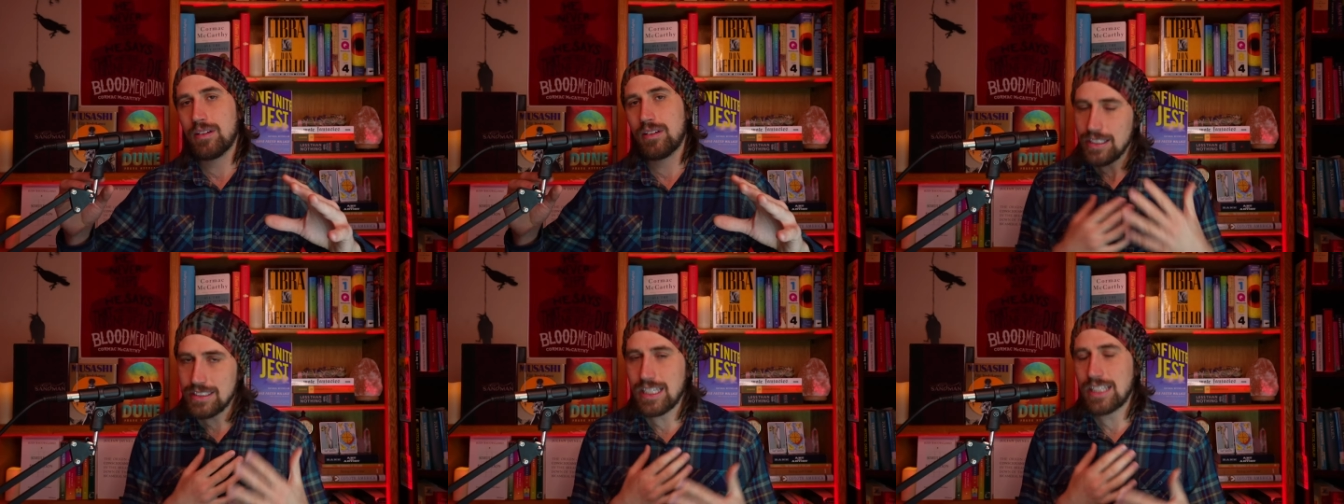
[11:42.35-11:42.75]

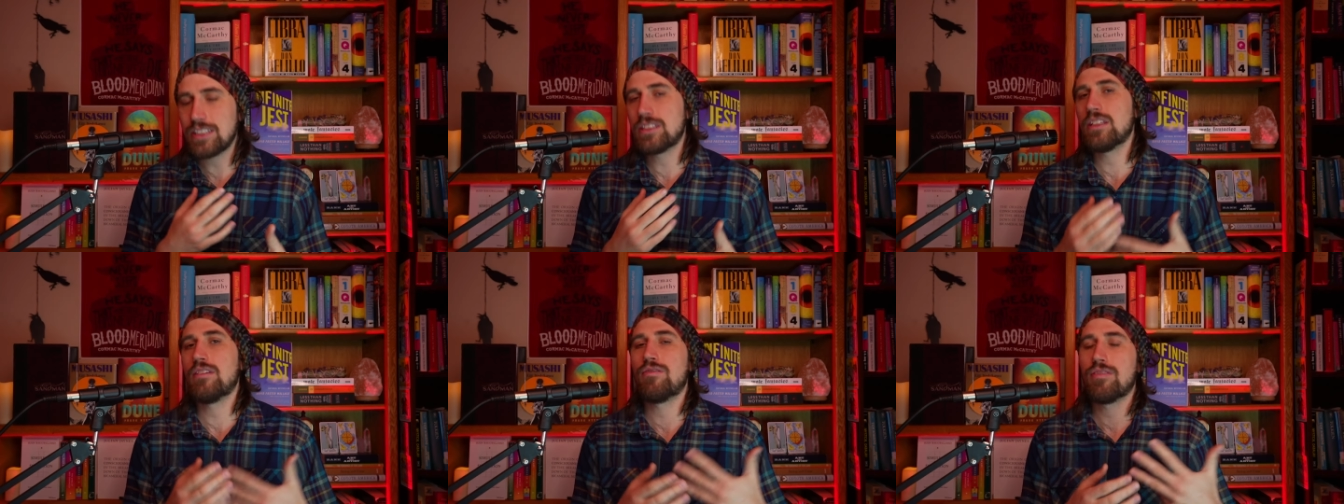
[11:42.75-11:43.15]
a
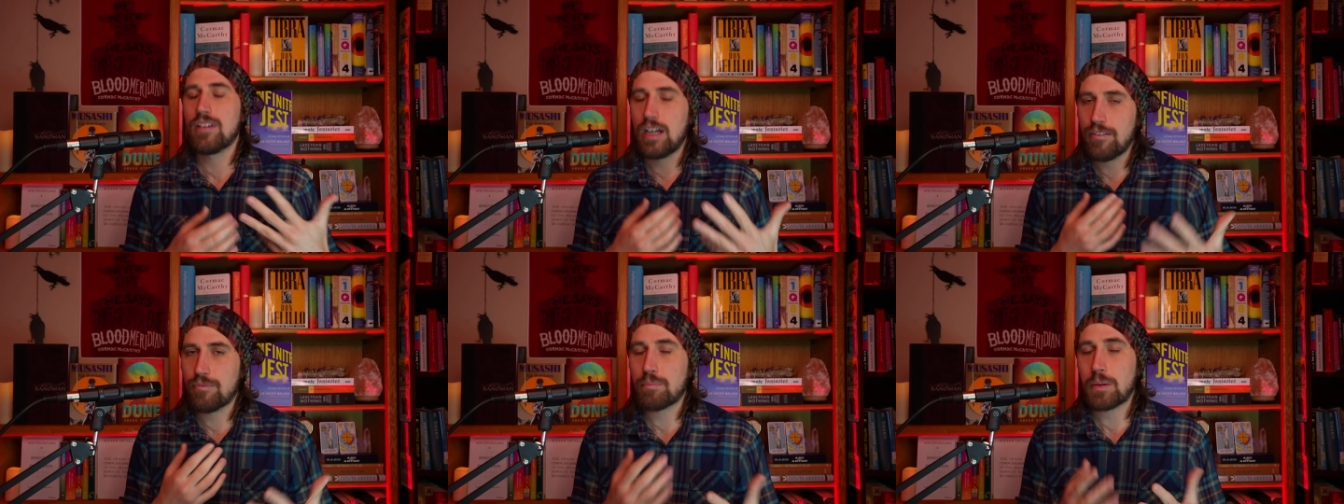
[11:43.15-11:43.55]
sense of
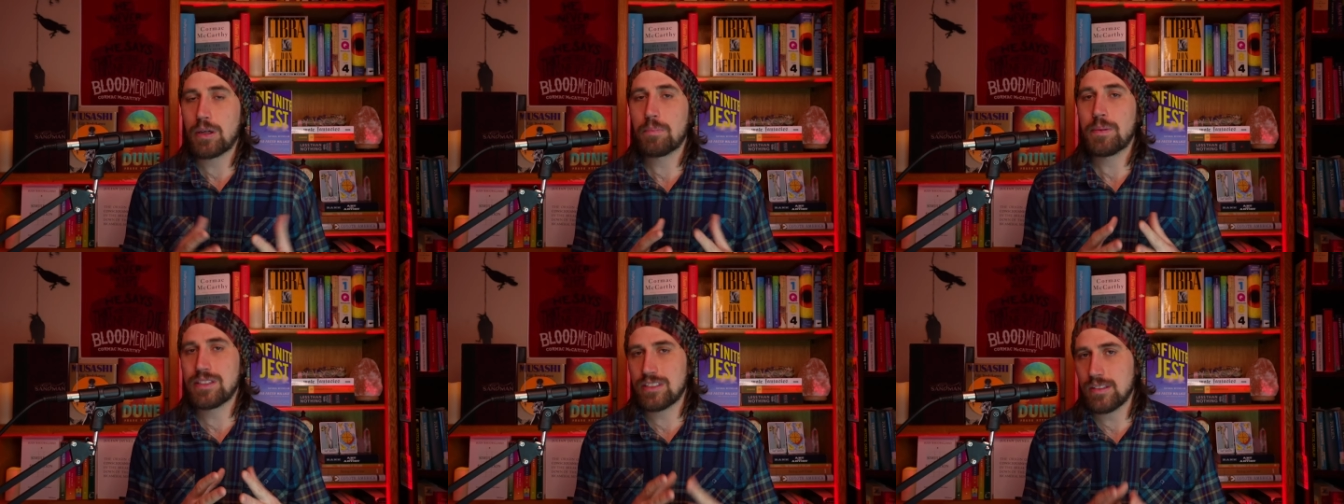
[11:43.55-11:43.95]
of
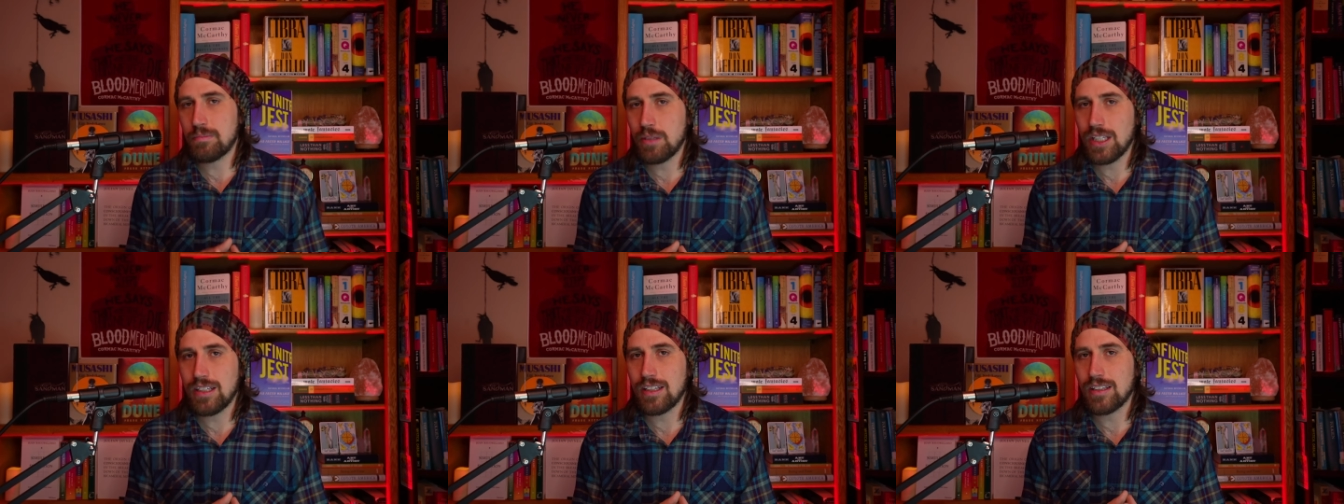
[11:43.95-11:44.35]
purpose and
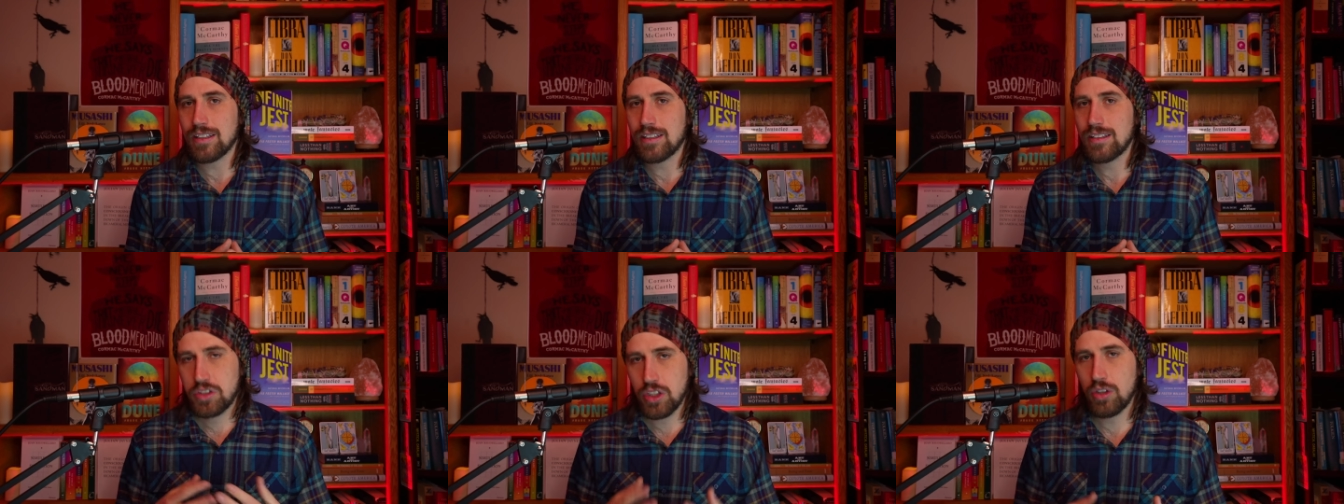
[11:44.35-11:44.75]
meaning.
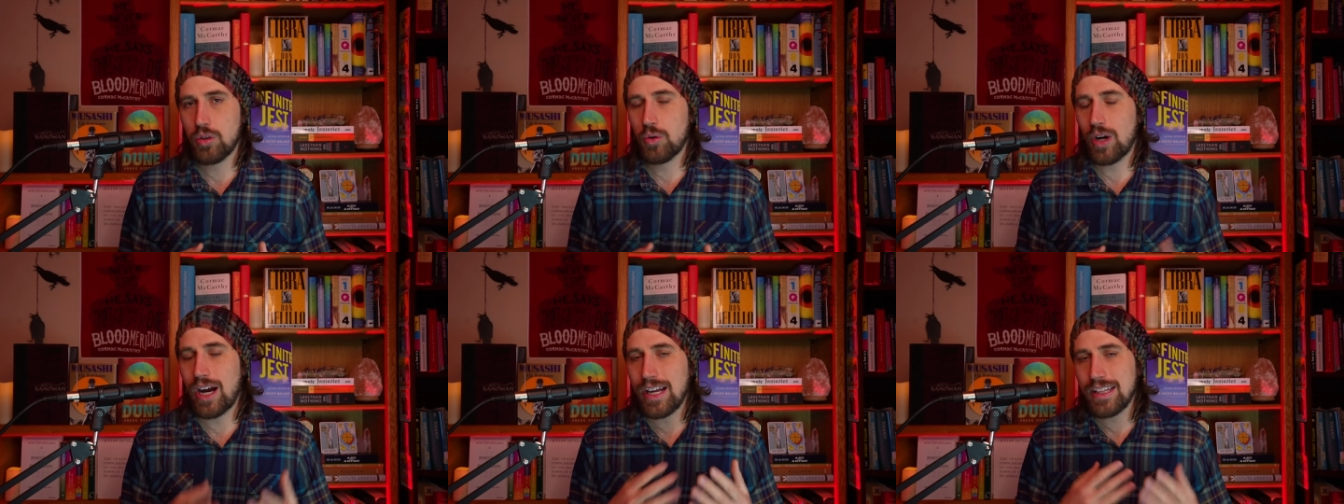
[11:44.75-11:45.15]

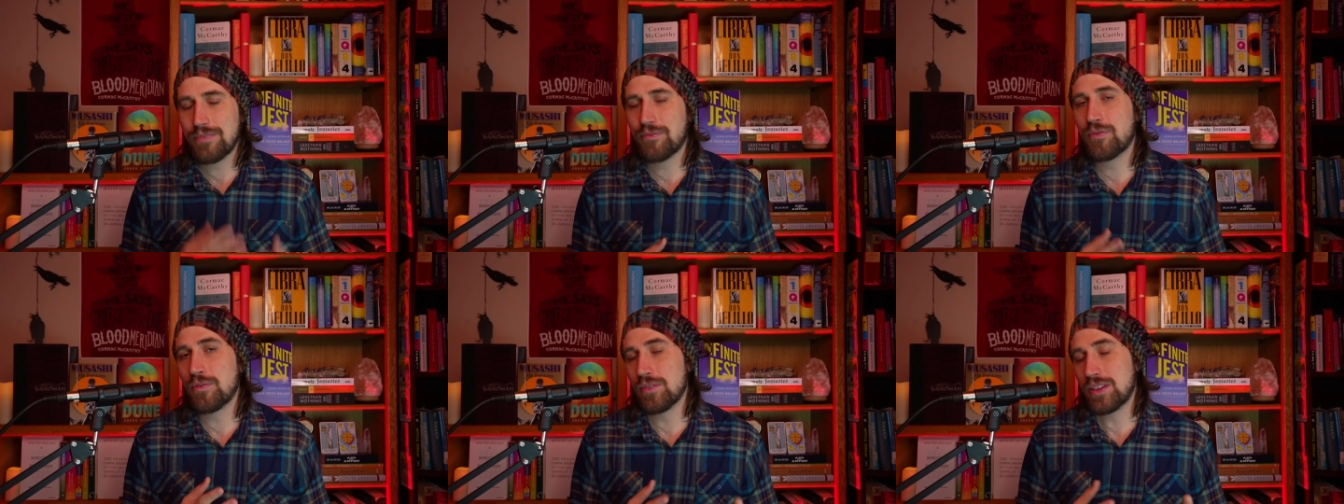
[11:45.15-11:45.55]
So I